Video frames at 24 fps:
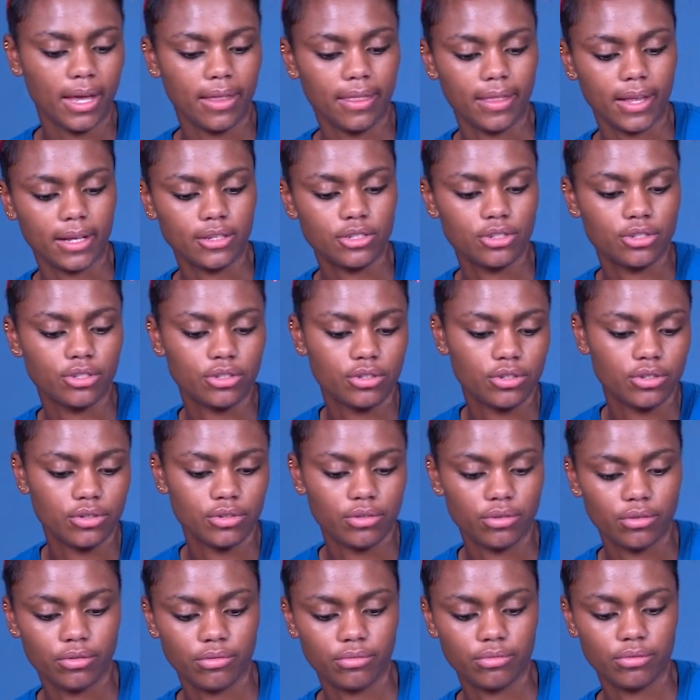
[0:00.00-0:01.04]
That should
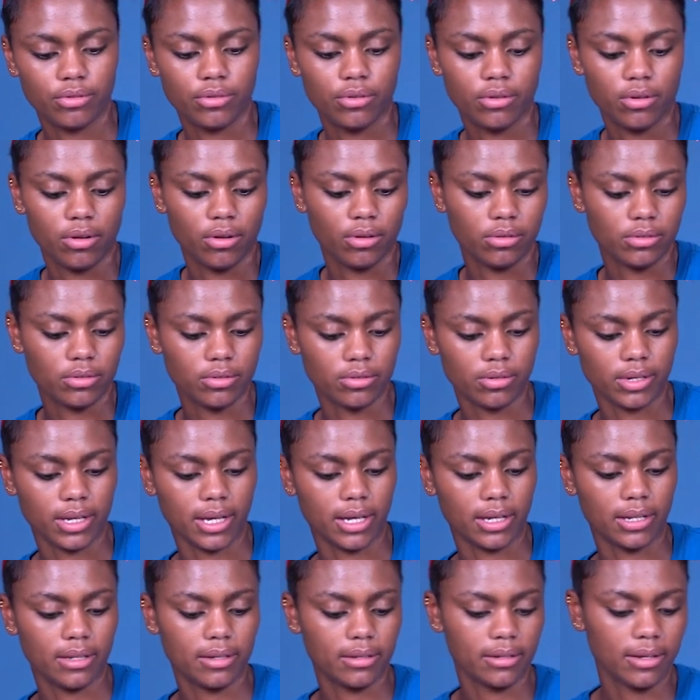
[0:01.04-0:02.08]
also
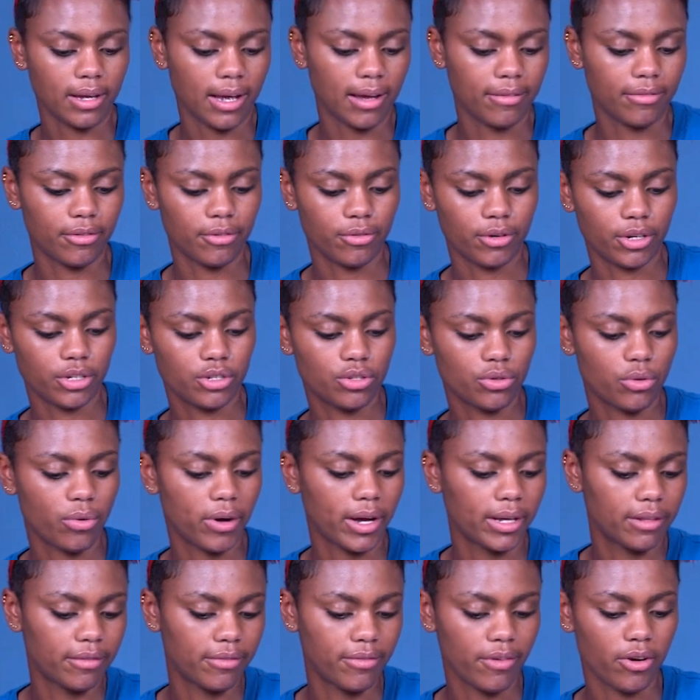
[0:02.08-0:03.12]
get coverage
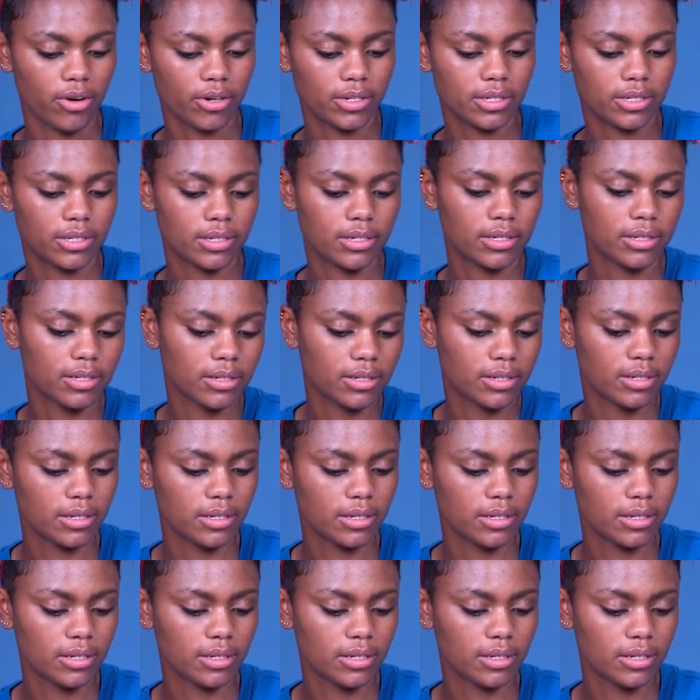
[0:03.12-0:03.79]
quite fast.